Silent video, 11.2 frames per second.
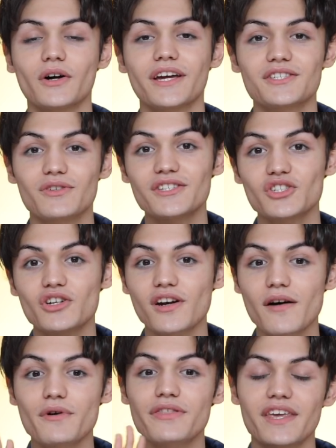Okay, so let's start
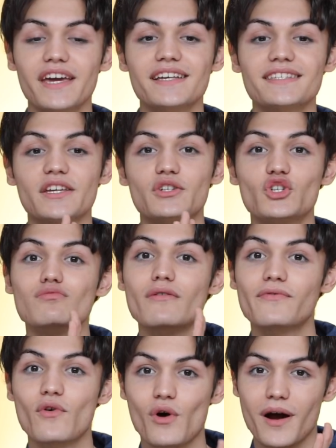off with things that you do
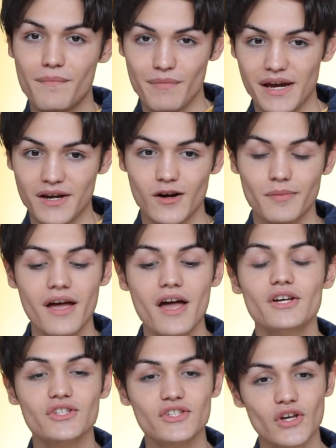before makeup.
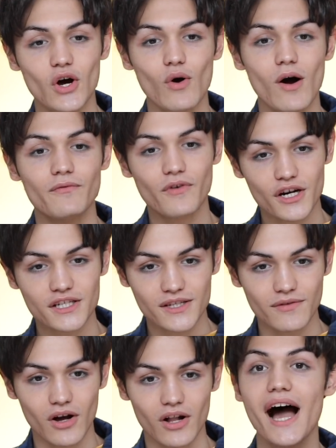So first
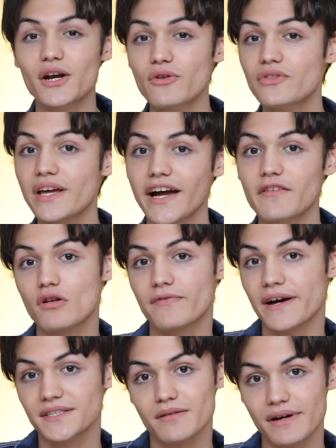of all, I don't think I've
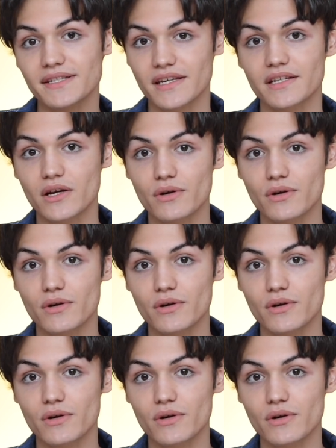perfected my skincare